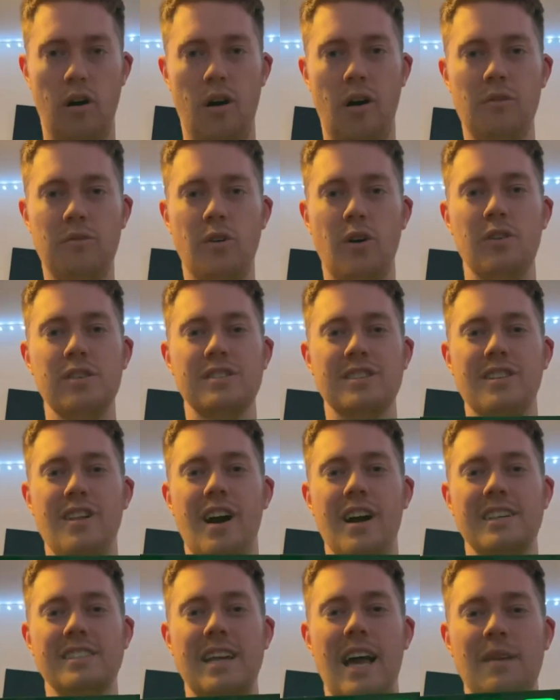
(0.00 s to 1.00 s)
Overall, this
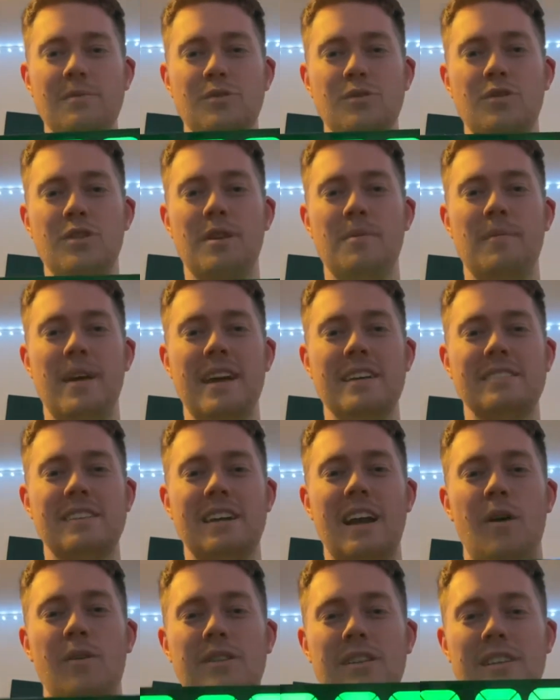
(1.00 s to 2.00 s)
clock is absolutely
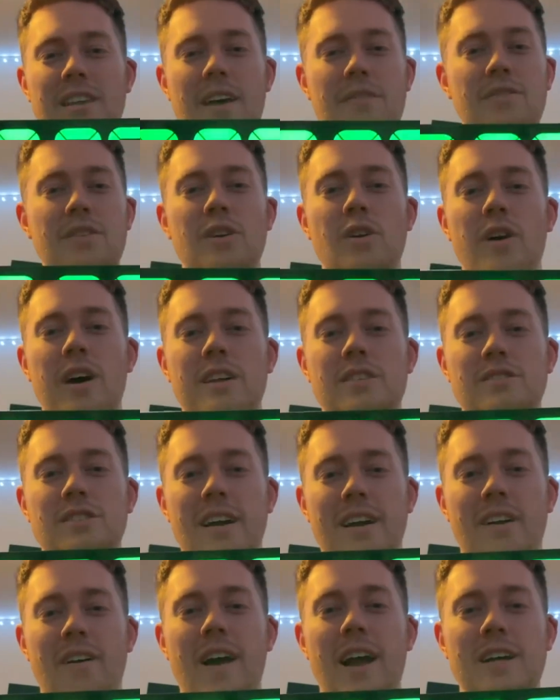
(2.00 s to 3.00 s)
amazing. I would definitely go ahead and
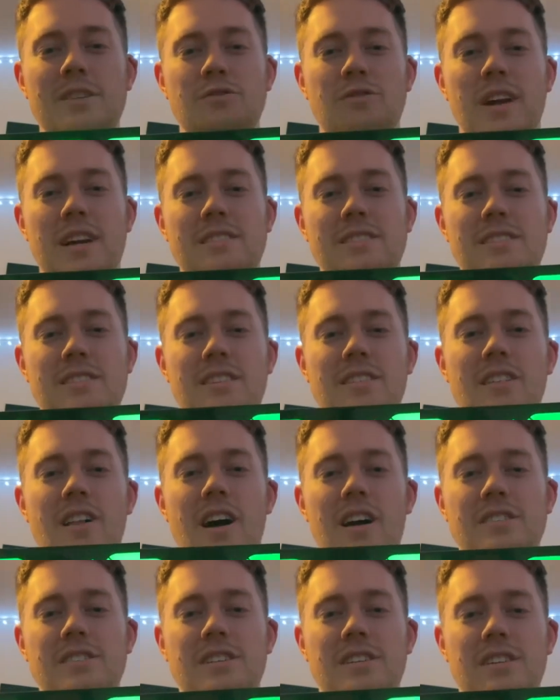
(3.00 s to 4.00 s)
check out XREXS
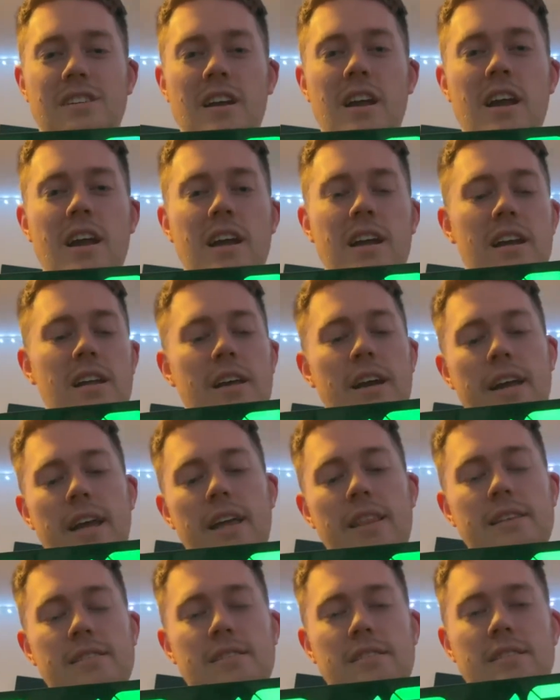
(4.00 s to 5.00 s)
clocks here. Again,
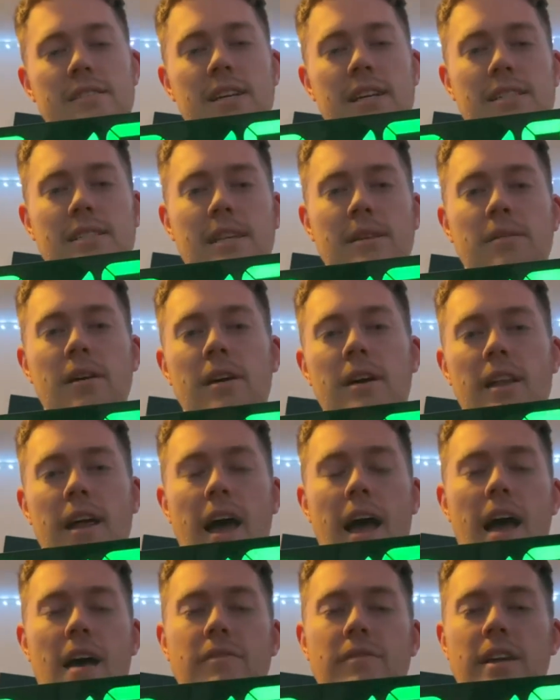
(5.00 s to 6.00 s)
this is a 16 and a
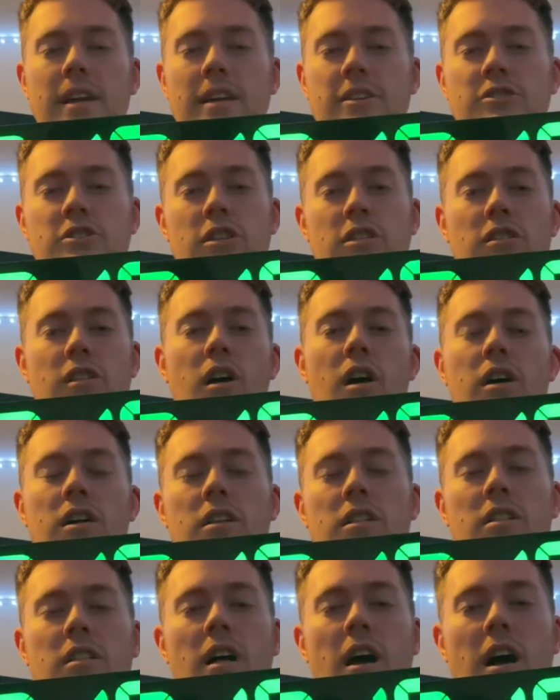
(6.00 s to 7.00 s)
half inch long
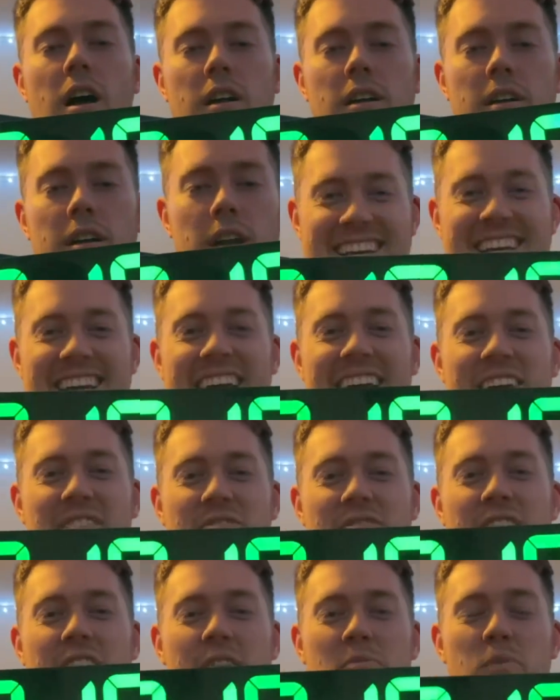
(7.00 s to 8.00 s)
clock and
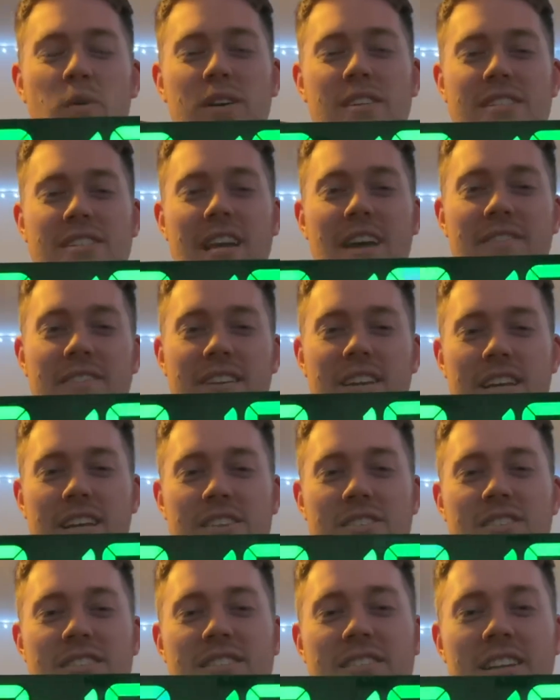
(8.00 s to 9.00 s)
5.7
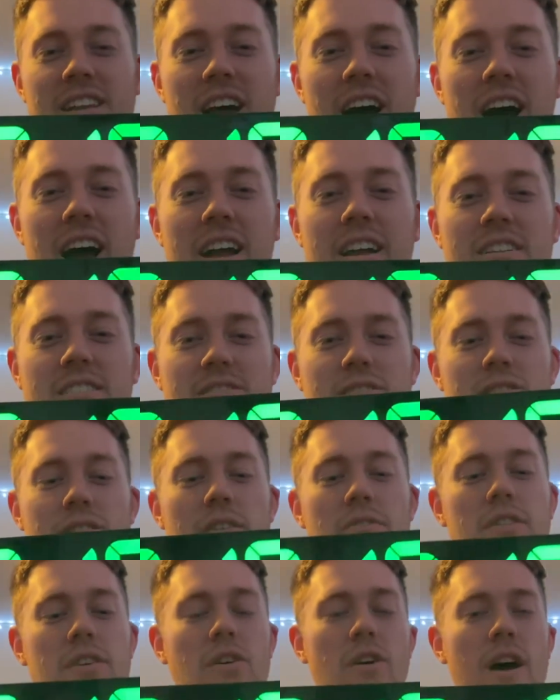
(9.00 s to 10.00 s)
inches in height. So
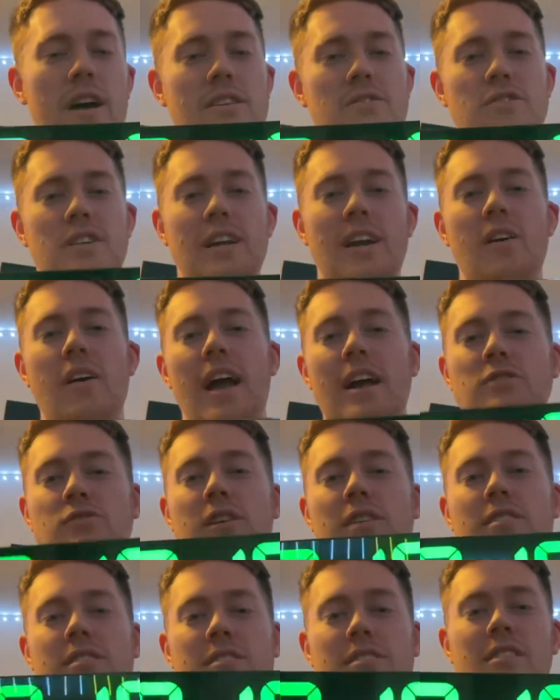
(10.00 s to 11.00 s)
definitely go ahead and check out
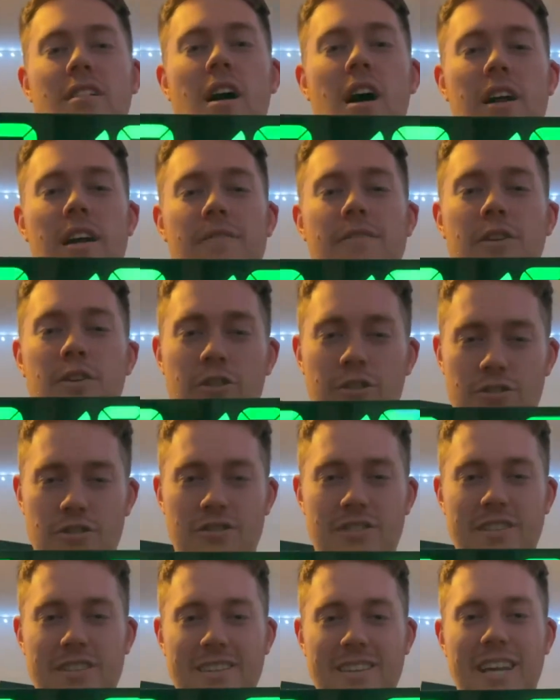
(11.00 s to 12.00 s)
XREXS clock if you're
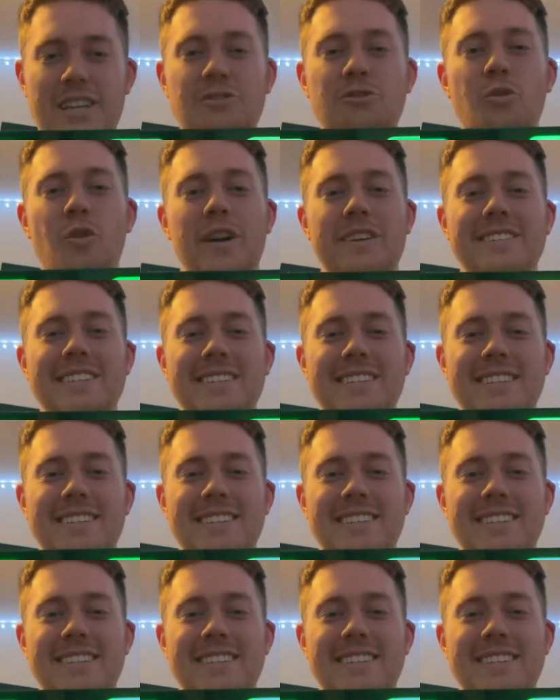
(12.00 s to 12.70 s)
interested. Thanks for watching.